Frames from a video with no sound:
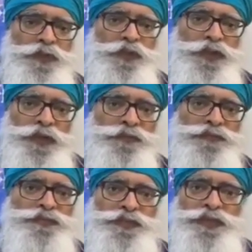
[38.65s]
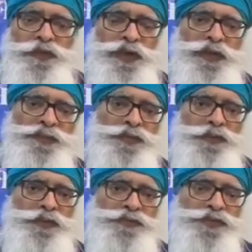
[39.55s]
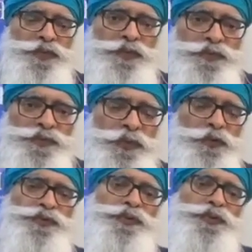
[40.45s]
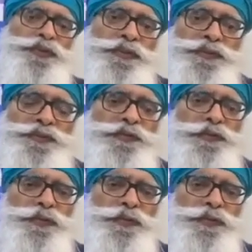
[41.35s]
who are giving free rides on their snow scooters